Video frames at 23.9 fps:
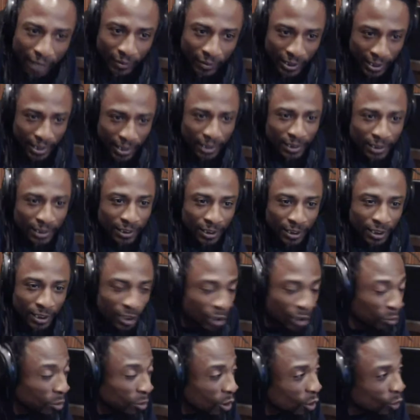kids into
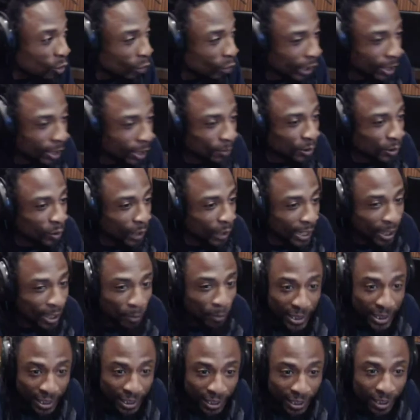the program so they can
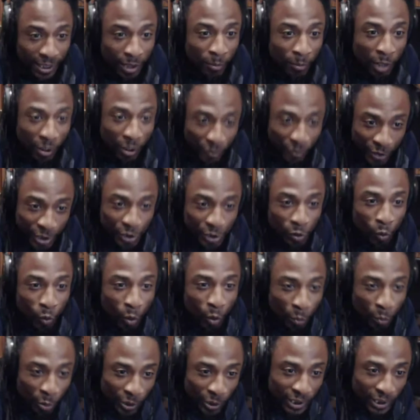become official
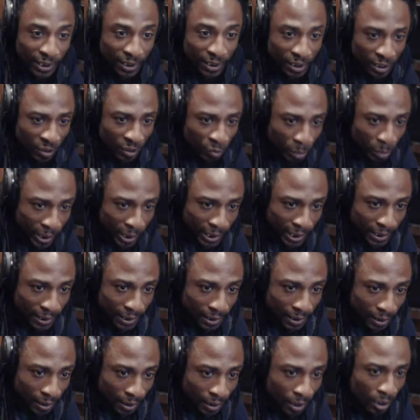apprentices of peace.
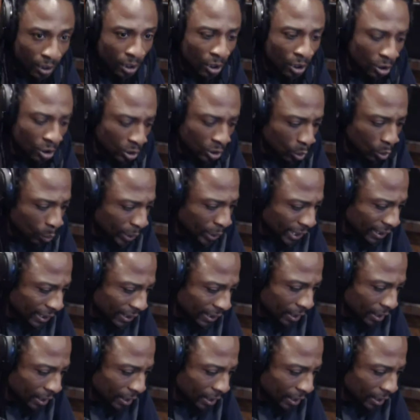So we can set